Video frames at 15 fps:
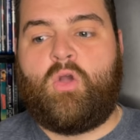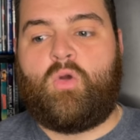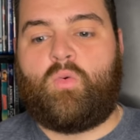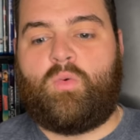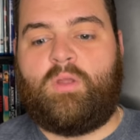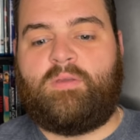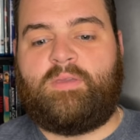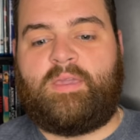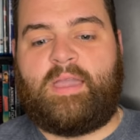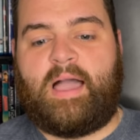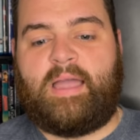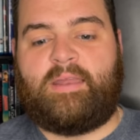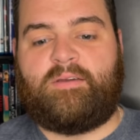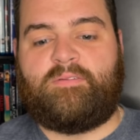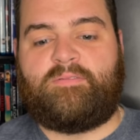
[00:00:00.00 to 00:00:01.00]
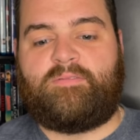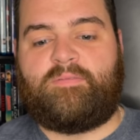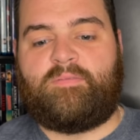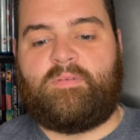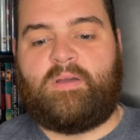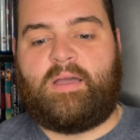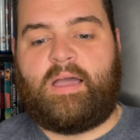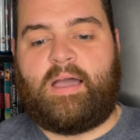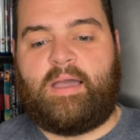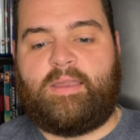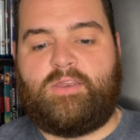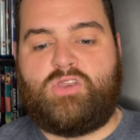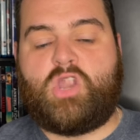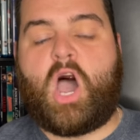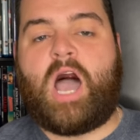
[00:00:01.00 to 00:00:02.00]
really kind of
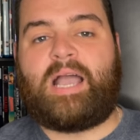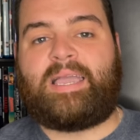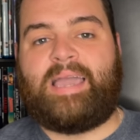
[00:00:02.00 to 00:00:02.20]
knock